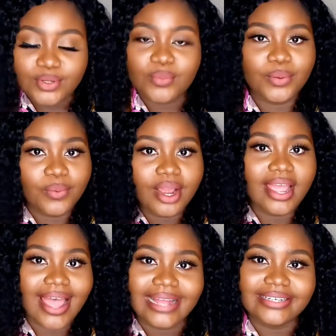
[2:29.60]
We work
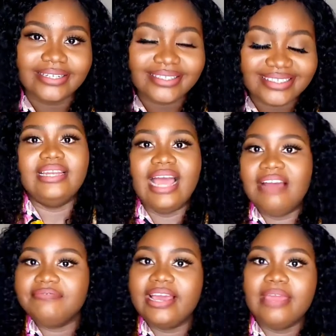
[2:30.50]
hard.
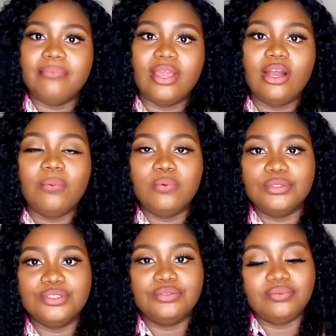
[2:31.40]
After a breakup,
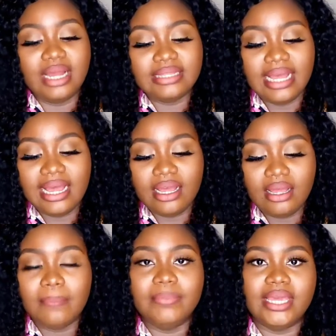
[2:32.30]
would you rather
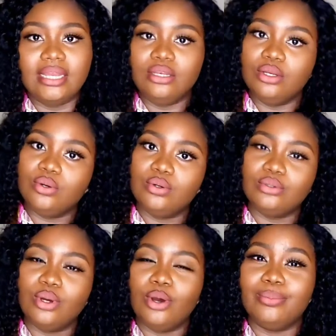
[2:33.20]
be
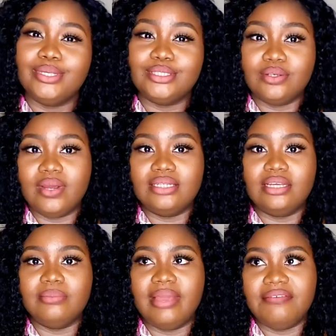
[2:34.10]
alone or be
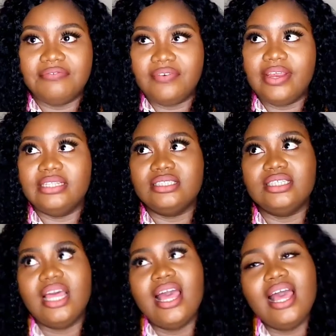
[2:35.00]
surrounded by friends?
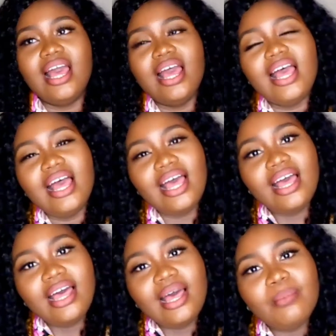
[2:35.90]

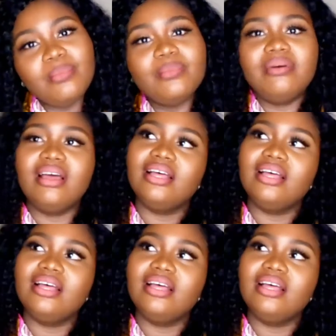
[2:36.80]
Um,